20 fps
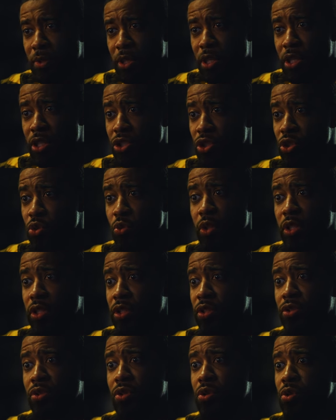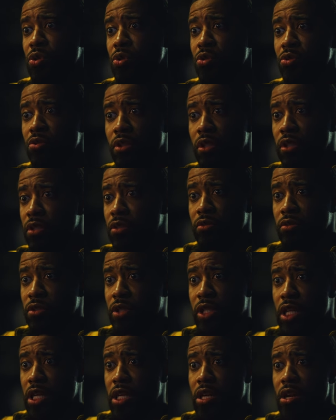because you went to school and
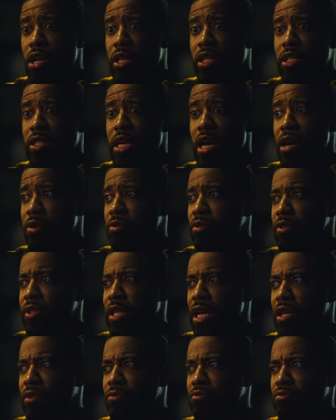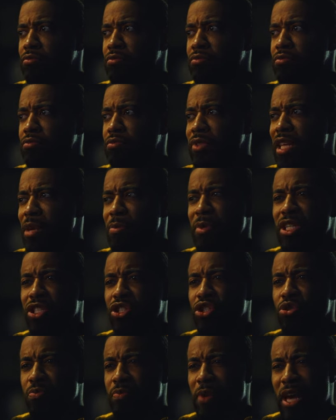studied all these hours, that that
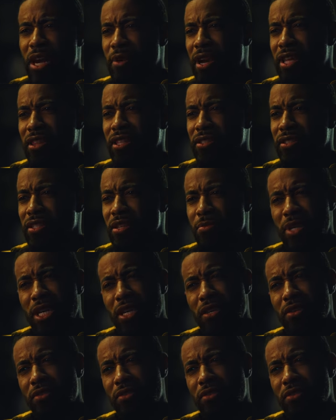means you better at this than me?